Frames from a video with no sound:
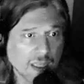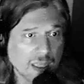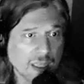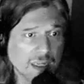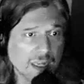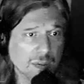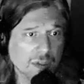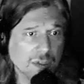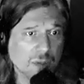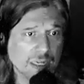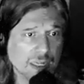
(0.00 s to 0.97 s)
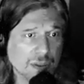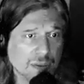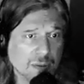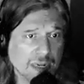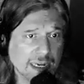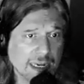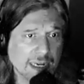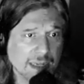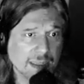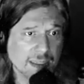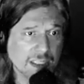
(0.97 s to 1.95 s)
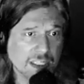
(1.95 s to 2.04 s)
Number 23,
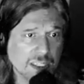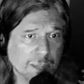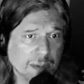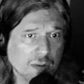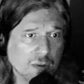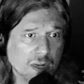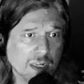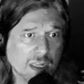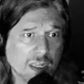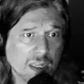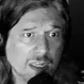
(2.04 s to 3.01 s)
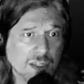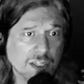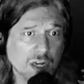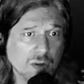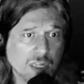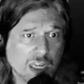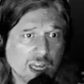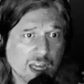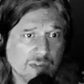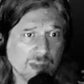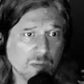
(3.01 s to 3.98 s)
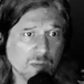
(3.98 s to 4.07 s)
this is a big one. Don't
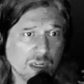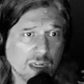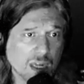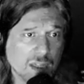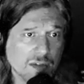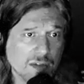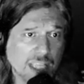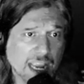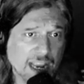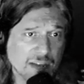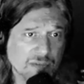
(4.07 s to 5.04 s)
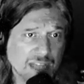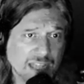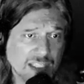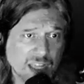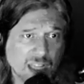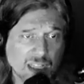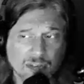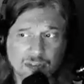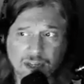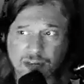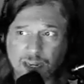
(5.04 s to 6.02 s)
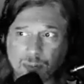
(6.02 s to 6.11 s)
covet what others have. That's not loving
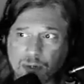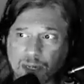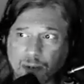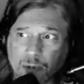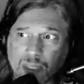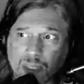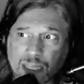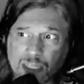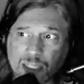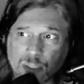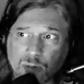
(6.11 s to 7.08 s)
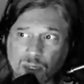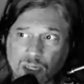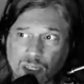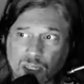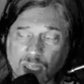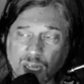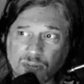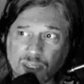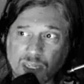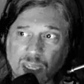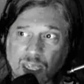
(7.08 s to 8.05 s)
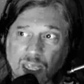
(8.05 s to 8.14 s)
your neighbor, and I will lay this one, a lot of
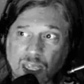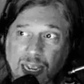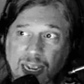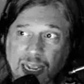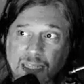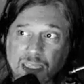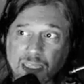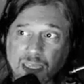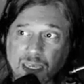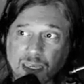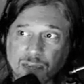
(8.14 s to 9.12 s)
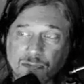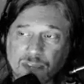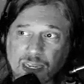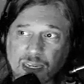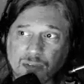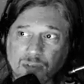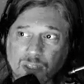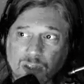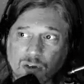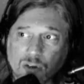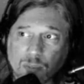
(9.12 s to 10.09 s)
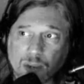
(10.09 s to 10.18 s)
it, at the feet of the
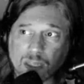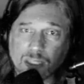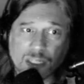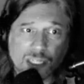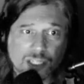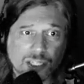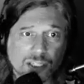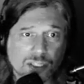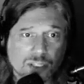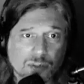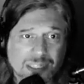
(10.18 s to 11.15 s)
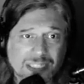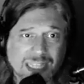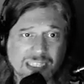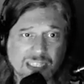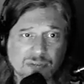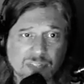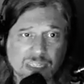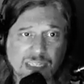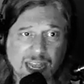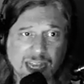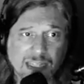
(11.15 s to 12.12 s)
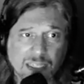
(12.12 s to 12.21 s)
local politicians who excessively
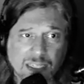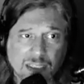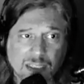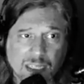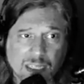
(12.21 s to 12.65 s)
tax us,